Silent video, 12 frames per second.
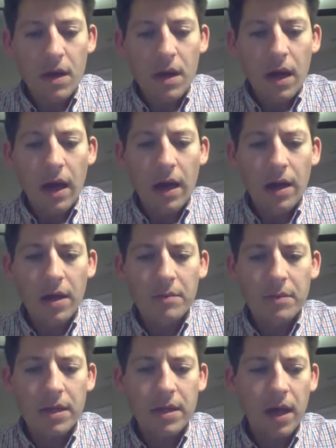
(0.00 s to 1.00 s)

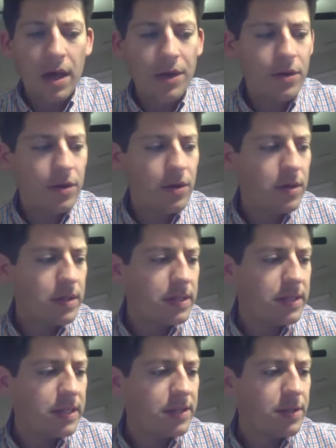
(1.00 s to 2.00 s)
Other
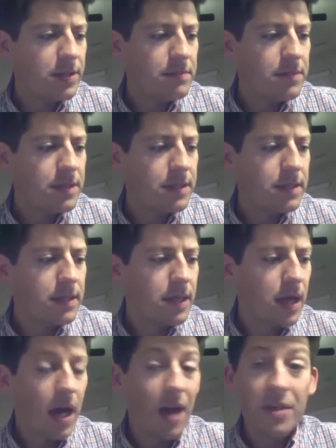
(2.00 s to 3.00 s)
systems,
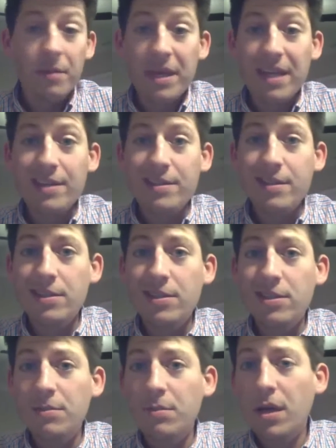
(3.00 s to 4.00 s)
the MITA
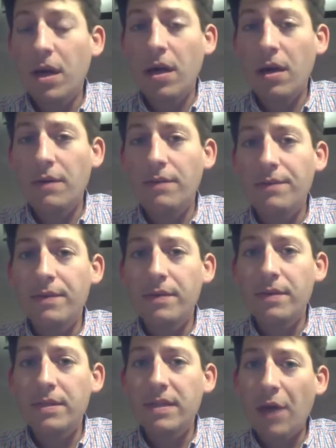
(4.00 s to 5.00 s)
system of
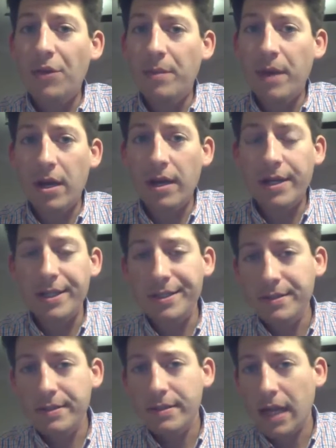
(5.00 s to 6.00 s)
South America,
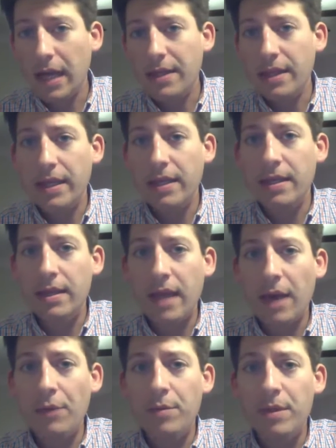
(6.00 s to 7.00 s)
I think
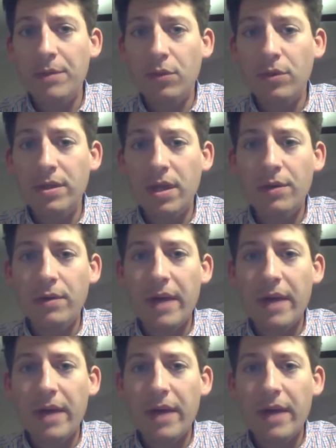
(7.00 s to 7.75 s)
that would be important to know.